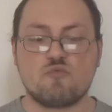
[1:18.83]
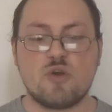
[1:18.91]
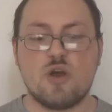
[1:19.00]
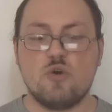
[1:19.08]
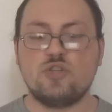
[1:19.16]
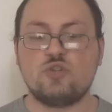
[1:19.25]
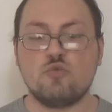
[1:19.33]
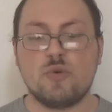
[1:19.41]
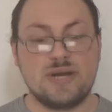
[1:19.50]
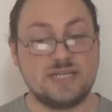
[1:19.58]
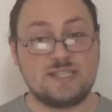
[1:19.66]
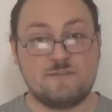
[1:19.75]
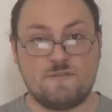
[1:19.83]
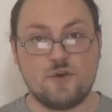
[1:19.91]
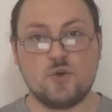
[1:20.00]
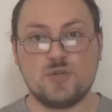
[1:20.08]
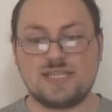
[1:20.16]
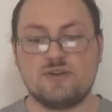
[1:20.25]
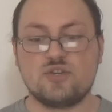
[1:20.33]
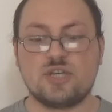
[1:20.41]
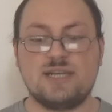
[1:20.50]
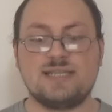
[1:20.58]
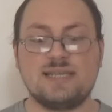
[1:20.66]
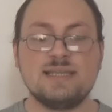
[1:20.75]
road towards full
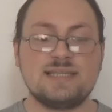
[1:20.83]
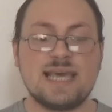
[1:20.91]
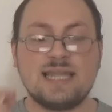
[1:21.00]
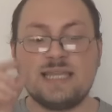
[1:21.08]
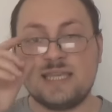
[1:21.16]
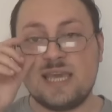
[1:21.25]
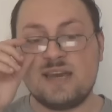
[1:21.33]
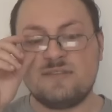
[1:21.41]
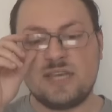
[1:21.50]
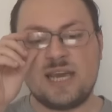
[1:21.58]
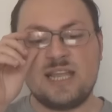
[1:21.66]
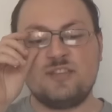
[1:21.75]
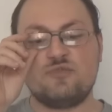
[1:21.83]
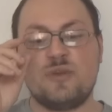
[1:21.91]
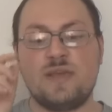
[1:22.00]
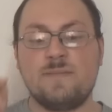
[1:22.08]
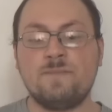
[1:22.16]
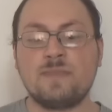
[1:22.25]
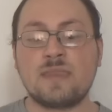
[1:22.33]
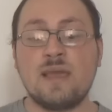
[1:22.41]
socialist insanity of the country.